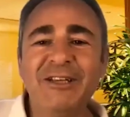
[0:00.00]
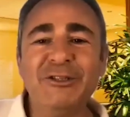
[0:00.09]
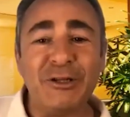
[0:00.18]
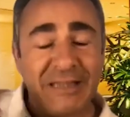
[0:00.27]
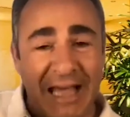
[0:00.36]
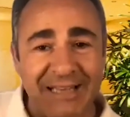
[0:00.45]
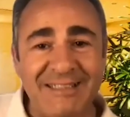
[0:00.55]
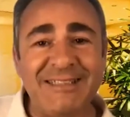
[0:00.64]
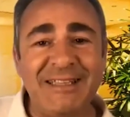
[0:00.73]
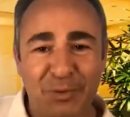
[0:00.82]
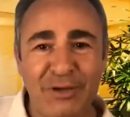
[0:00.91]
So
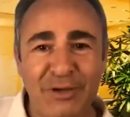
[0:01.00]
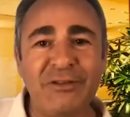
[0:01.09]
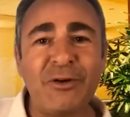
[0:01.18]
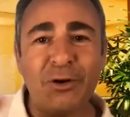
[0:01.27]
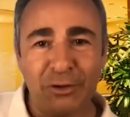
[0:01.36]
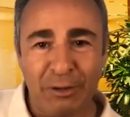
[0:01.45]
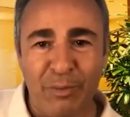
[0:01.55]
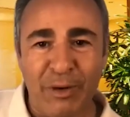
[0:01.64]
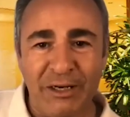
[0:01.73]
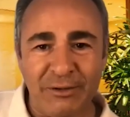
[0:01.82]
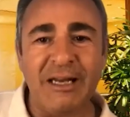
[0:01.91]
that's the process of
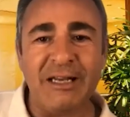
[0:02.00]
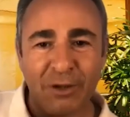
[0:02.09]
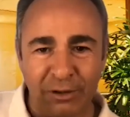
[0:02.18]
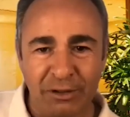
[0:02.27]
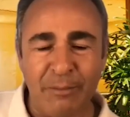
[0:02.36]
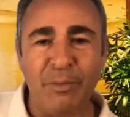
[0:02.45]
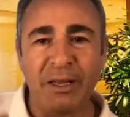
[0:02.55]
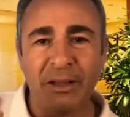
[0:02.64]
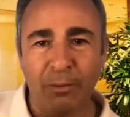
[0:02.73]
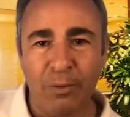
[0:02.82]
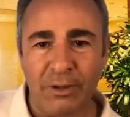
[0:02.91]
contemplation. Let's
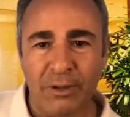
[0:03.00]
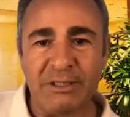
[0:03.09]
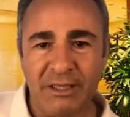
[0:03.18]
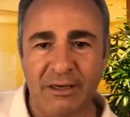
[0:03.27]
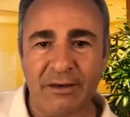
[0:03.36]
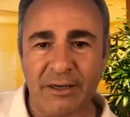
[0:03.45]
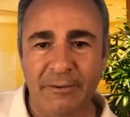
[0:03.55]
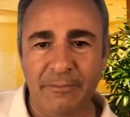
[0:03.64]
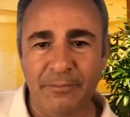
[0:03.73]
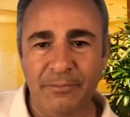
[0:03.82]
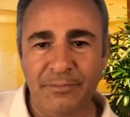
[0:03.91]
contemplate the word synarchy.
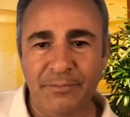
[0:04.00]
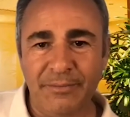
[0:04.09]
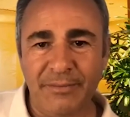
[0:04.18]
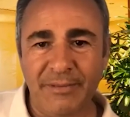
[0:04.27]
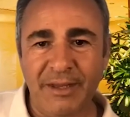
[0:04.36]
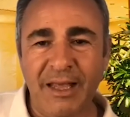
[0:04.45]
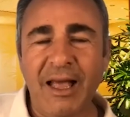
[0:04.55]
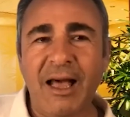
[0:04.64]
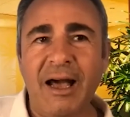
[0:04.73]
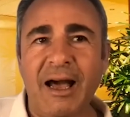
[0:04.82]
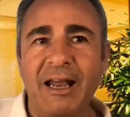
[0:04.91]

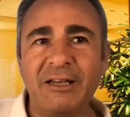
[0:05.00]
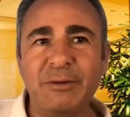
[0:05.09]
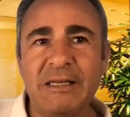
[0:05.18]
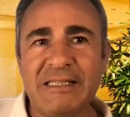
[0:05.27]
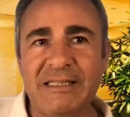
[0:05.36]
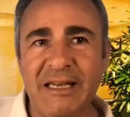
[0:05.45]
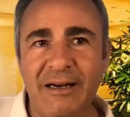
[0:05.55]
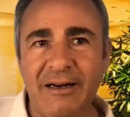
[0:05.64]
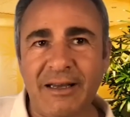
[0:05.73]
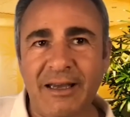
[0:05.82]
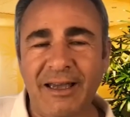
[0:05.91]
And actually,
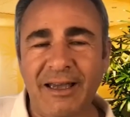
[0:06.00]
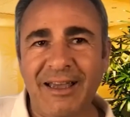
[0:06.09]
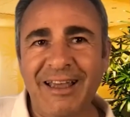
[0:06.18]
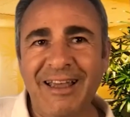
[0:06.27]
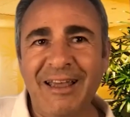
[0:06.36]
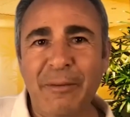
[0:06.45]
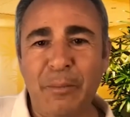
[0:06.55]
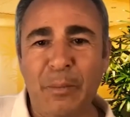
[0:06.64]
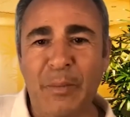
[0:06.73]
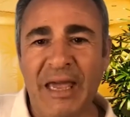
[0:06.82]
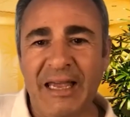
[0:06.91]
synarchy
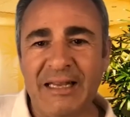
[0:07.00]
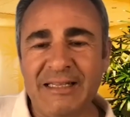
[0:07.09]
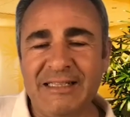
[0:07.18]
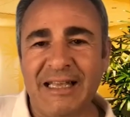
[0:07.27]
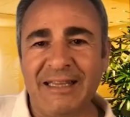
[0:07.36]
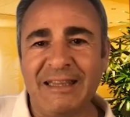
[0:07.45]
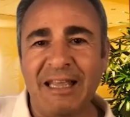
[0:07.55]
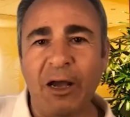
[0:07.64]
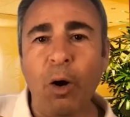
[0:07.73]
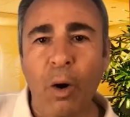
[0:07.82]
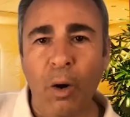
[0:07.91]
means that the
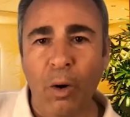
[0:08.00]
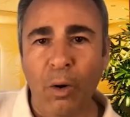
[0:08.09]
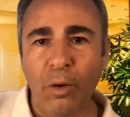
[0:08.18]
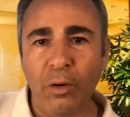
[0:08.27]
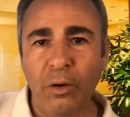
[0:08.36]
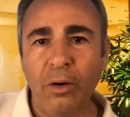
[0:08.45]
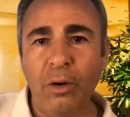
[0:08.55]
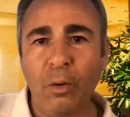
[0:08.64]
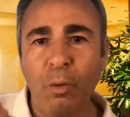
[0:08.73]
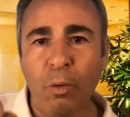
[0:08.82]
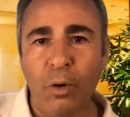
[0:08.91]
whole
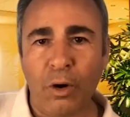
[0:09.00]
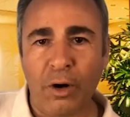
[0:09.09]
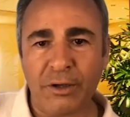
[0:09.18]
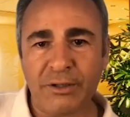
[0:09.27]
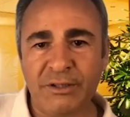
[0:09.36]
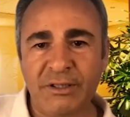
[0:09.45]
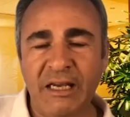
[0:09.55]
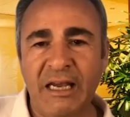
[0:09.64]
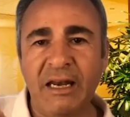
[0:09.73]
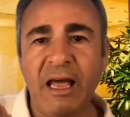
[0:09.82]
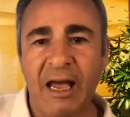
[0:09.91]
works
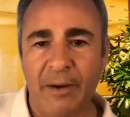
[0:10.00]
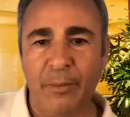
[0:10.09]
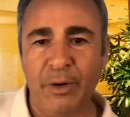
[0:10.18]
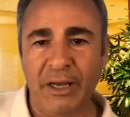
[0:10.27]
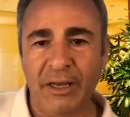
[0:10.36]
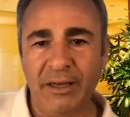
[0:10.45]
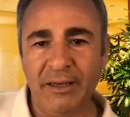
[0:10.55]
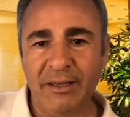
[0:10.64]
in harmony.